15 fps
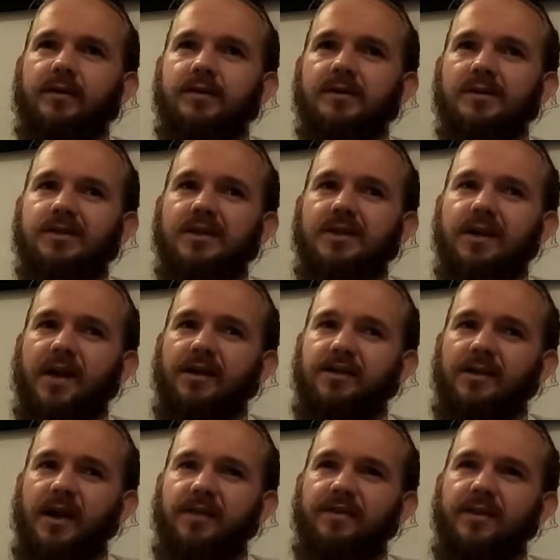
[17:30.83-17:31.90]
as I say, you get a,
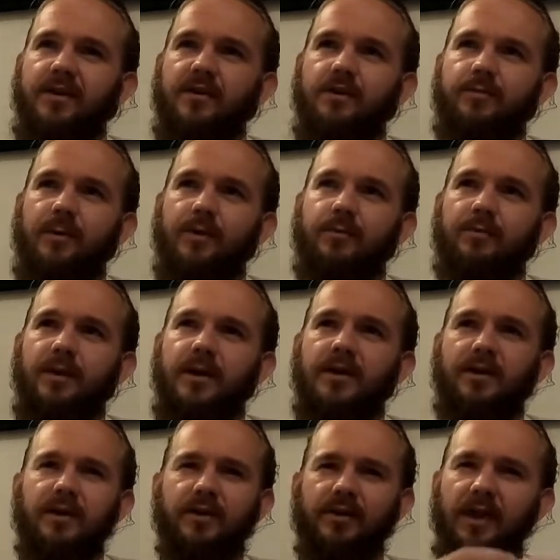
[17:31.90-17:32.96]
that thicker brown
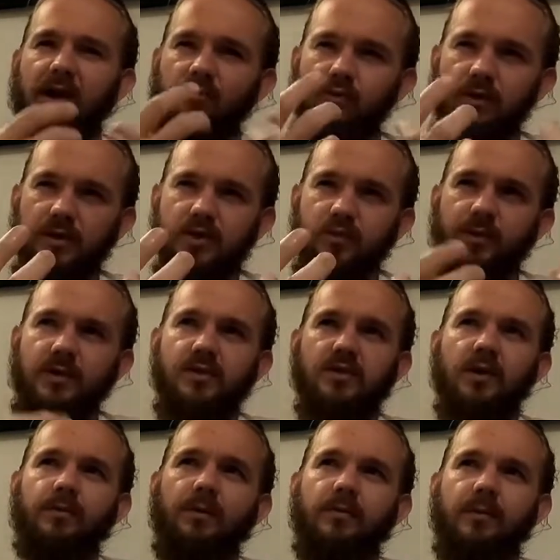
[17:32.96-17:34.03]
bready layer, and that really
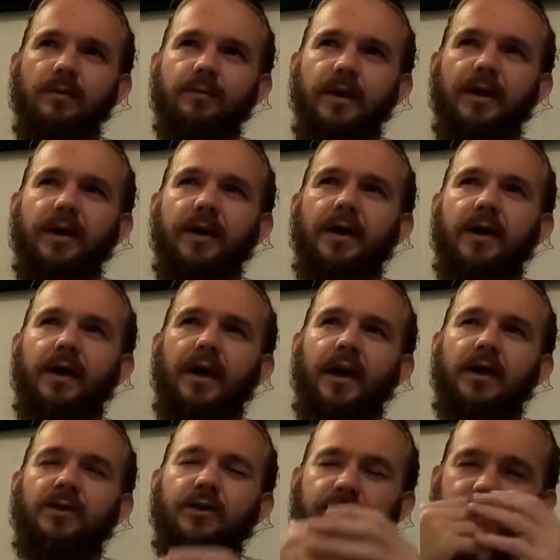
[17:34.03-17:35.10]
sweetens up a wee bit.
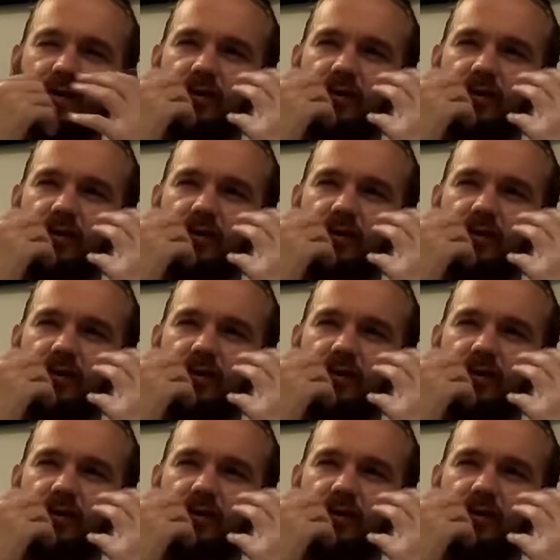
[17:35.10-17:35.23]
Uh, you can